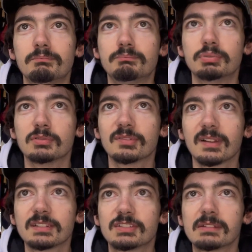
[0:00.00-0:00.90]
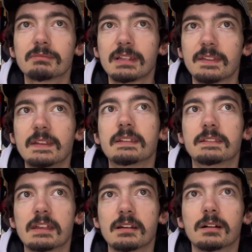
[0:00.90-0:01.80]
because I genuinely think
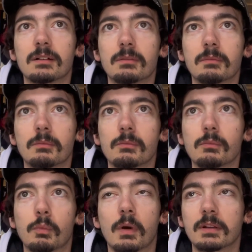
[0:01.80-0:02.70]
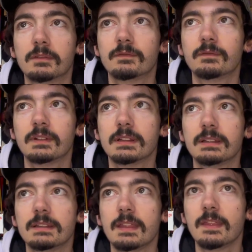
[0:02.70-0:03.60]
they are one of
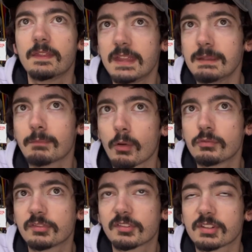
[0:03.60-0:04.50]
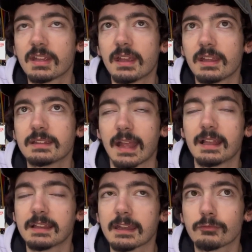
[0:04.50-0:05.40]
the most
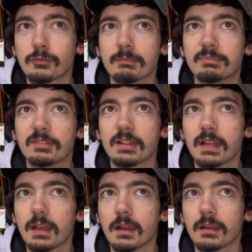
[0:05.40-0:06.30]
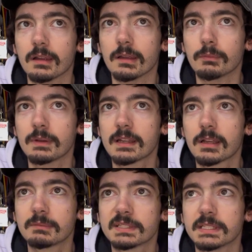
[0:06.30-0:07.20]
talented groups uh, when it
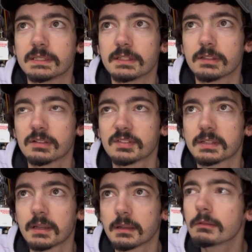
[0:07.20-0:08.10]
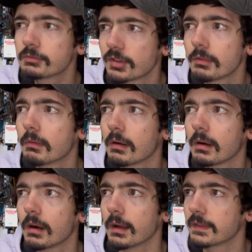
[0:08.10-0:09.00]
comes to, to dancing. And I also,
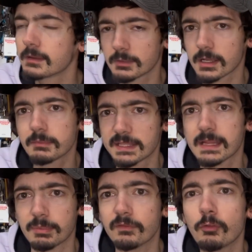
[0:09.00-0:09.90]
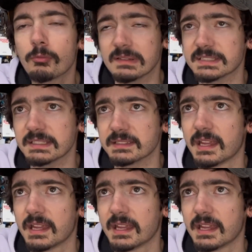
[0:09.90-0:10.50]
I think when it comes to their performances,